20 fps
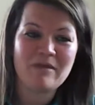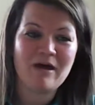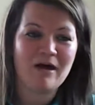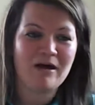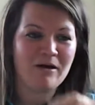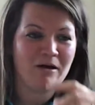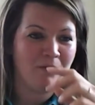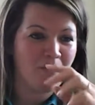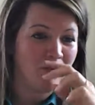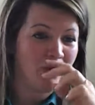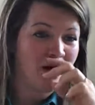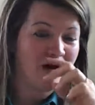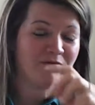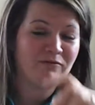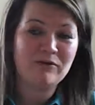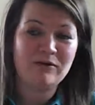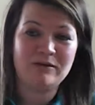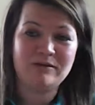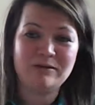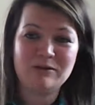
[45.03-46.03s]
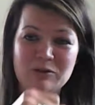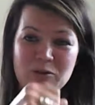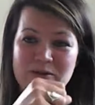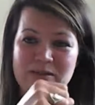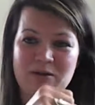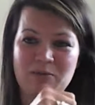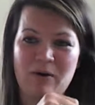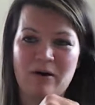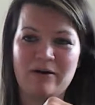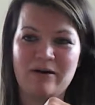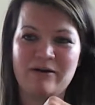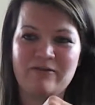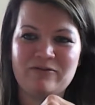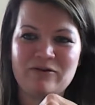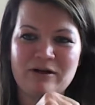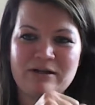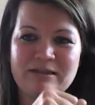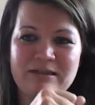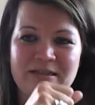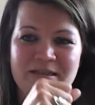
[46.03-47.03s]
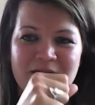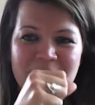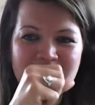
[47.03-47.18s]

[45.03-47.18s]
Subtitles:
I work for Dorset Wildlife Trust.